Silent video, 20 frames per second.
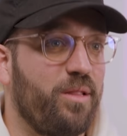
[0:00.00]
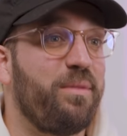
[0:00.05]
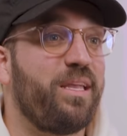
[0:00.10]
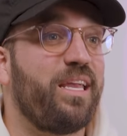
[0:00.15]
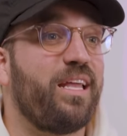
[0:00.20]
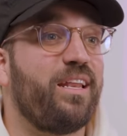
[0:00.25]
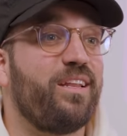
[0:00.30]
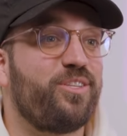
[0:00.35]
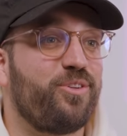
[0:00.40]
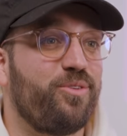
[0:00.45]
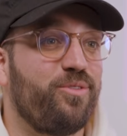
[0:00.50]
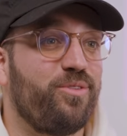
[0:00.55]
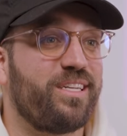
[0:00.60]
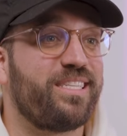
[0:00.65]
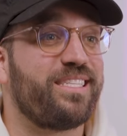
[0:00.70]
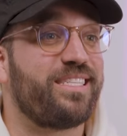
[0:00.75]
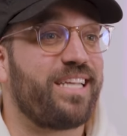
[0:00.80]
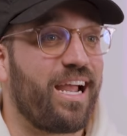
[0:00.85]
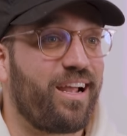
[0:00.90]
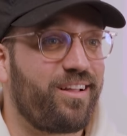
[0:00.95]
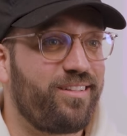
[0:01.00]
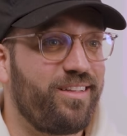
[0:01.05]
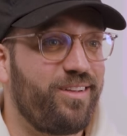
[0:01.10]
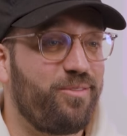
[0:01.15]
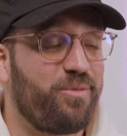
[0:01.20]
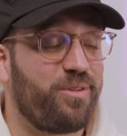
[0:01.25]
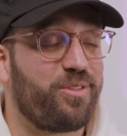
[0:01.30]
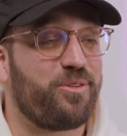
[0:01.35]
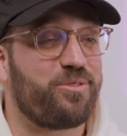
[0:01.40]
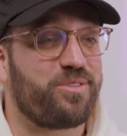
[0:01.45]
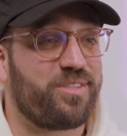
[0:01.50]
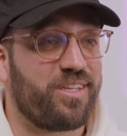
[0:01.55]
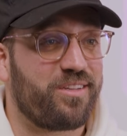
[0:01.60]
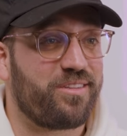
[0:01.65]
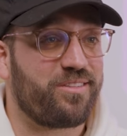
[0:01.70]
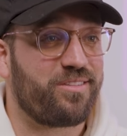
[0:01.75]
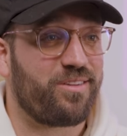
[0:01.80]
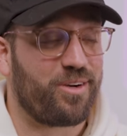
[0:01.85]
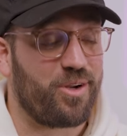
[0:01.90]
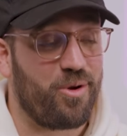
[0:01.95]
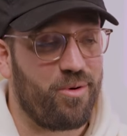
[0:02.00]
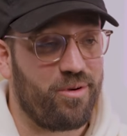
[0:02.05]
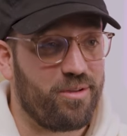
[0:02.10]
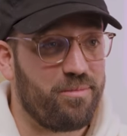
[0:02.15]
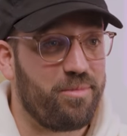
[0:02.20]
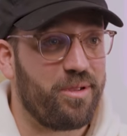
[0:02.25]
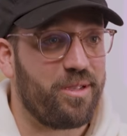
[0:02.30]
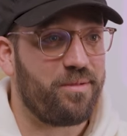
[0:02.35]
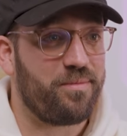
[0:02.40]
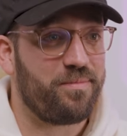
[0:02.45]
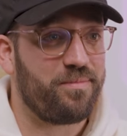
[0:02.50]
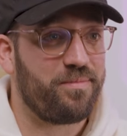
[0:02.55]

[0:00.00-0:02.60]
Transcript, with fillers: Let me get into exactly what those things are going to be.